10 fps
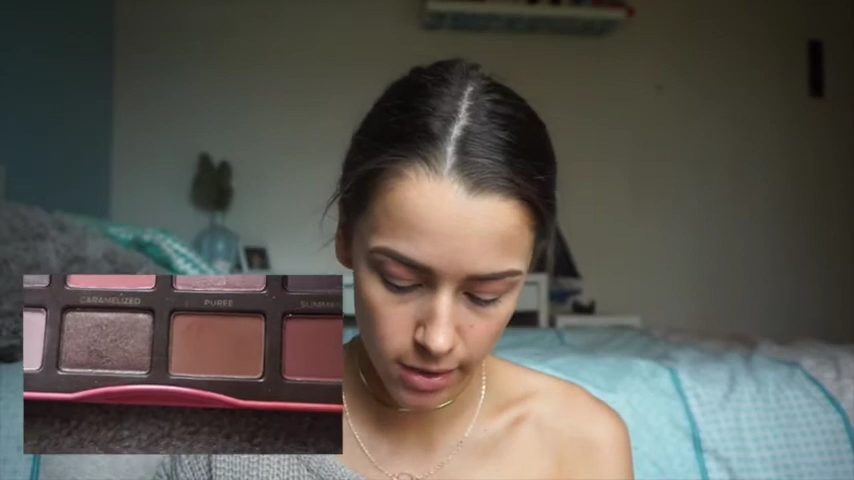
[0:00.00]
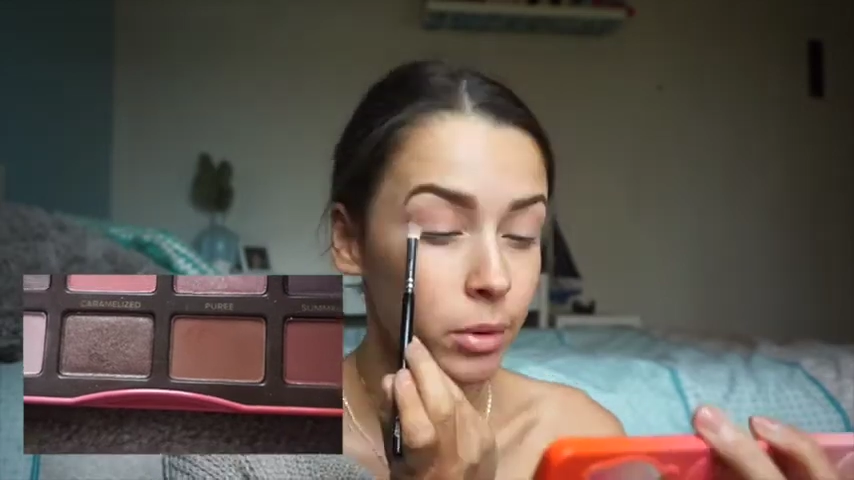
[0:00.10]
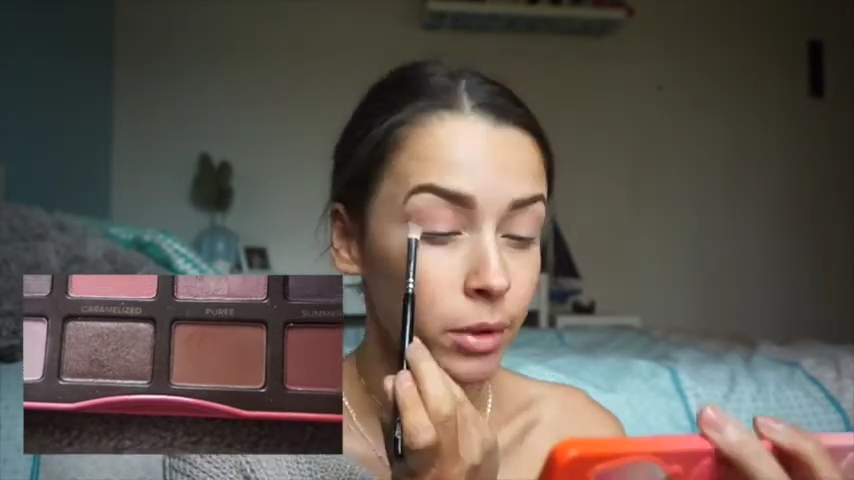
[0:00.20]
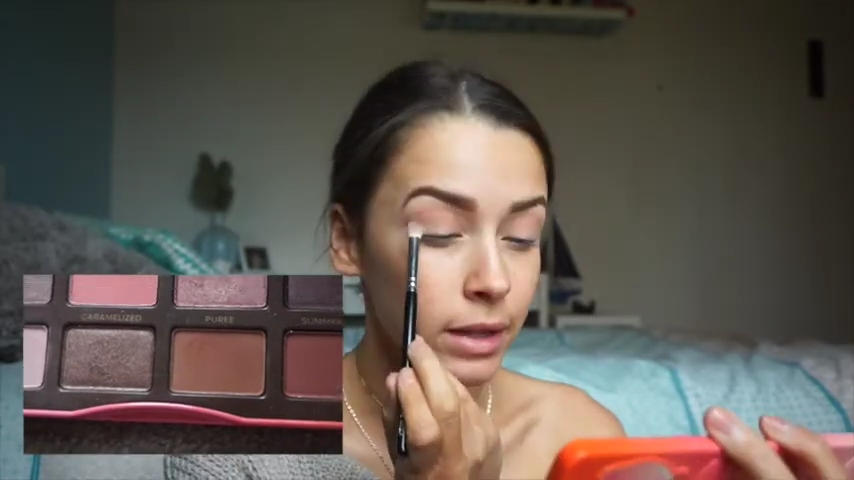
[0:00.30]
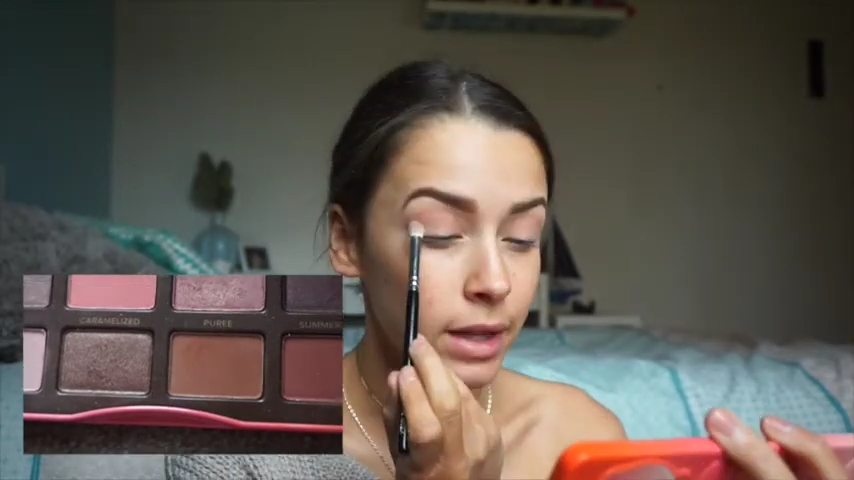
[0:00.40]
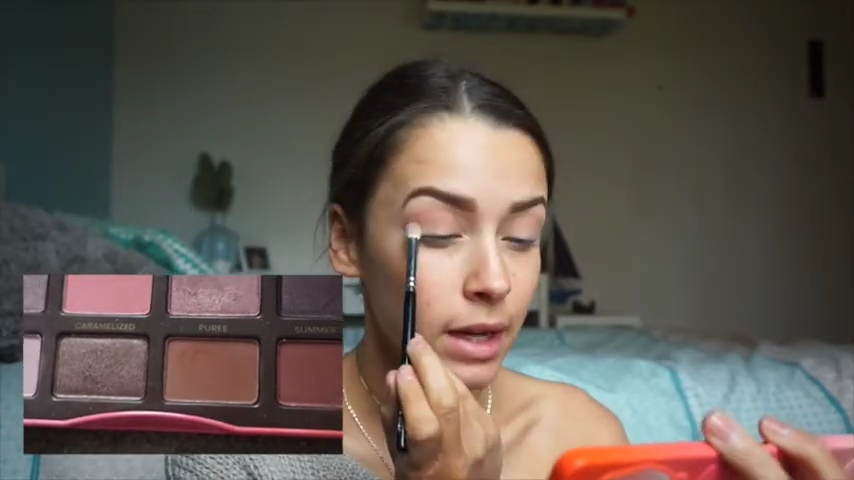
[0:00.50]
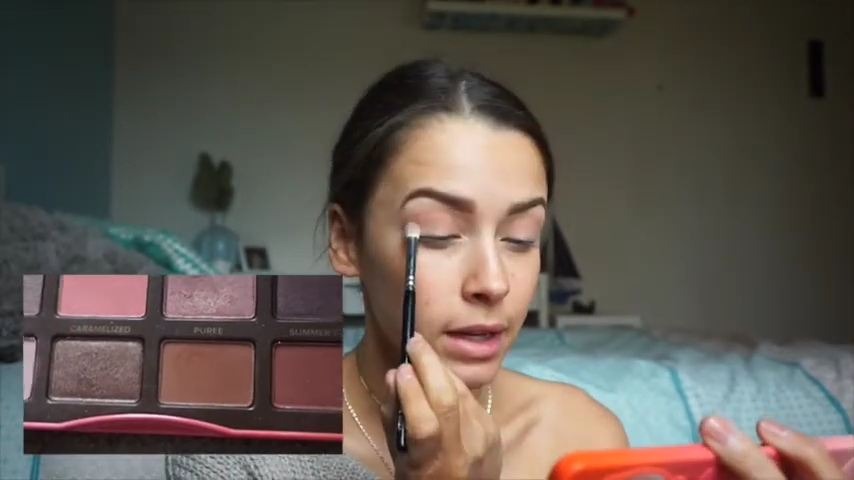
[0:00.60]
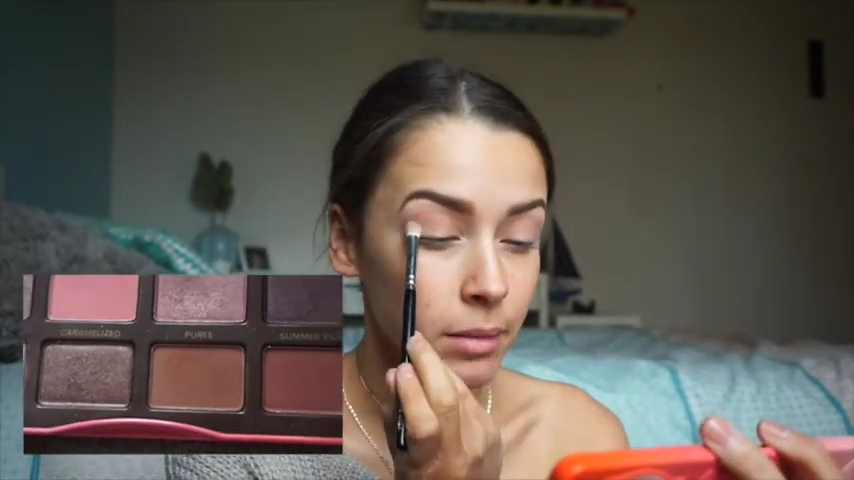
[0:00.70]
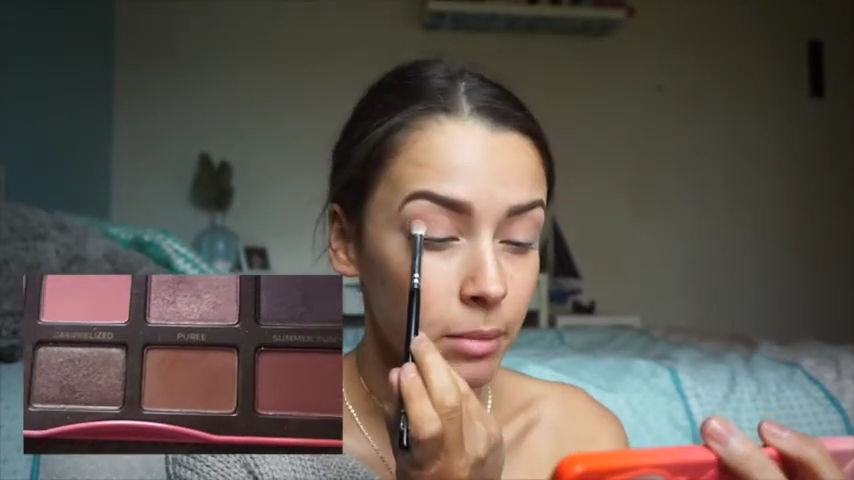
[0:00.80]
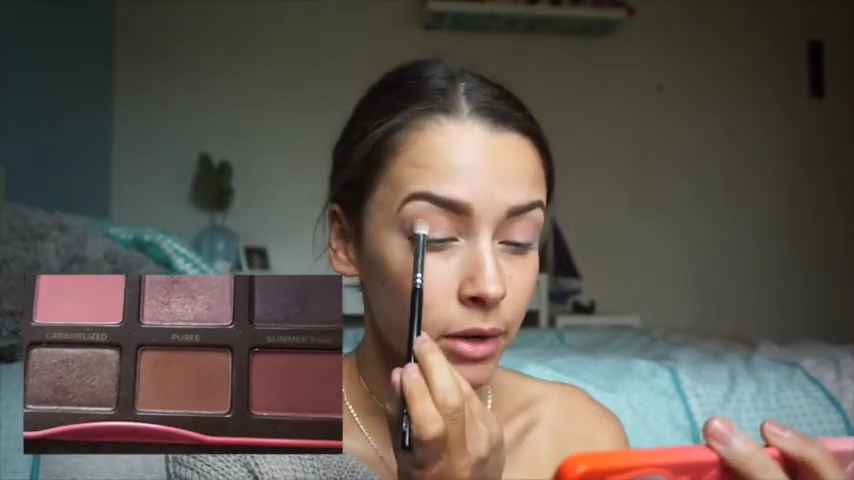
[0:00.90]
Putting that
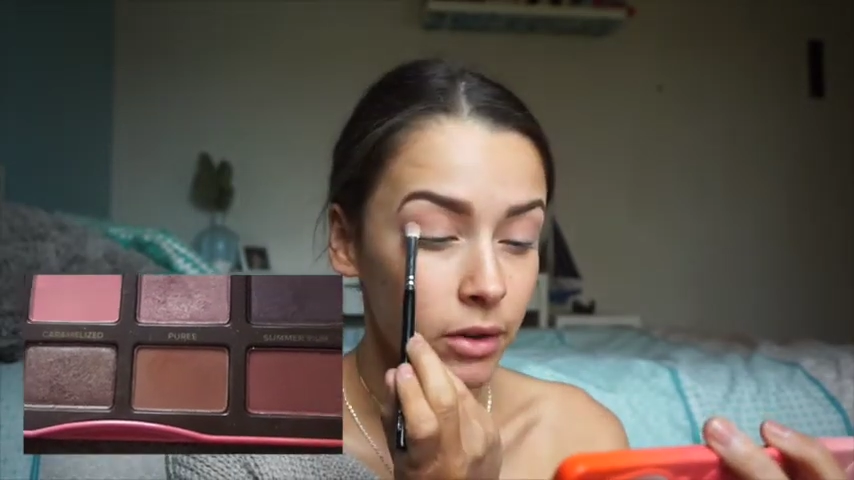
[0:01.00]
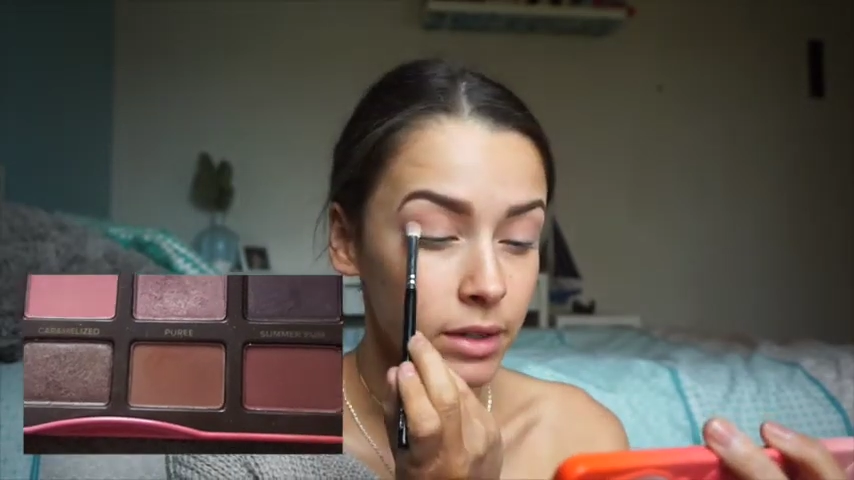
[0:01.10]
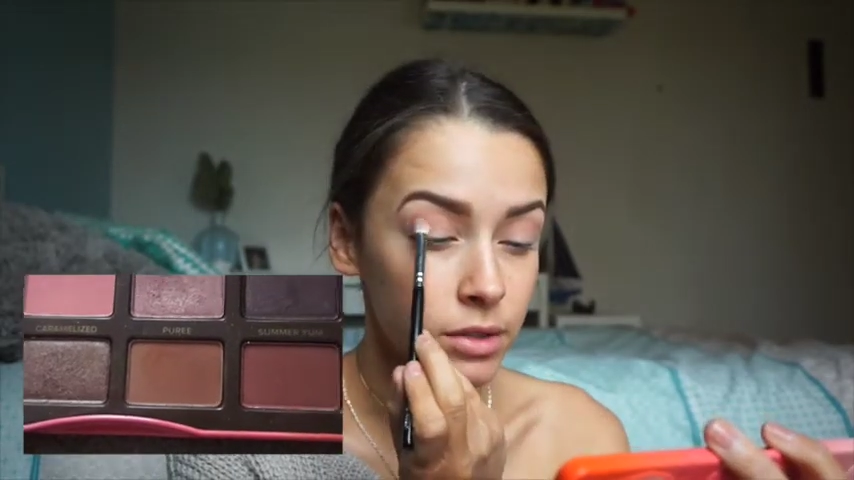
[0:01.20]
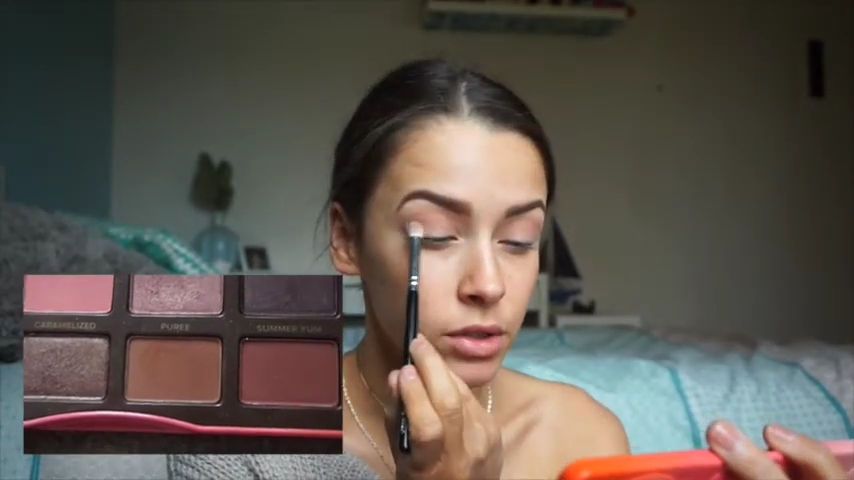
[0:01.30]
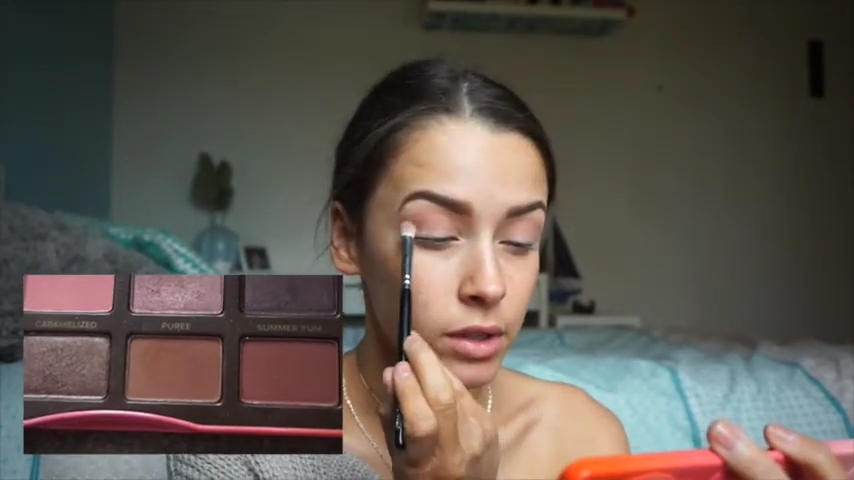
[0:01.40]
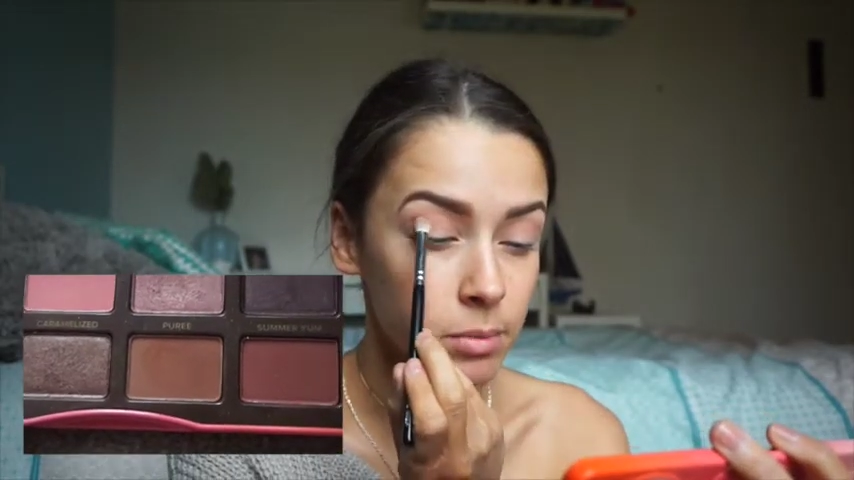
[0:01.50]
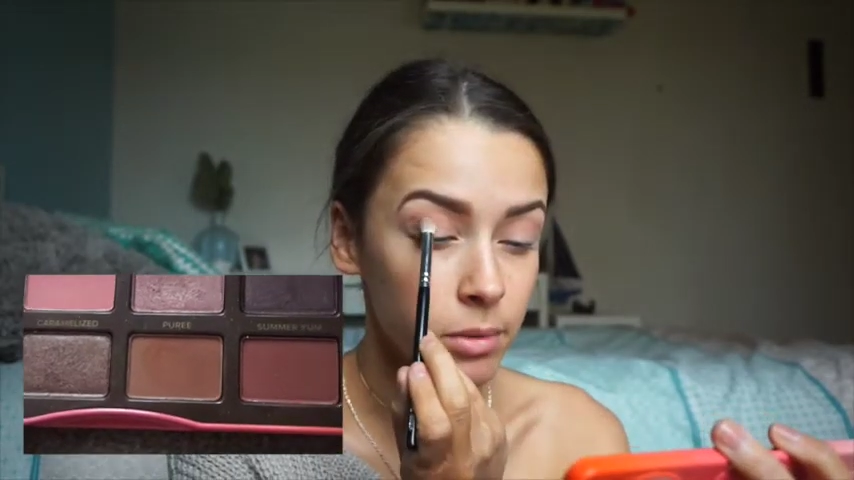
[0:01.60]
in my crease just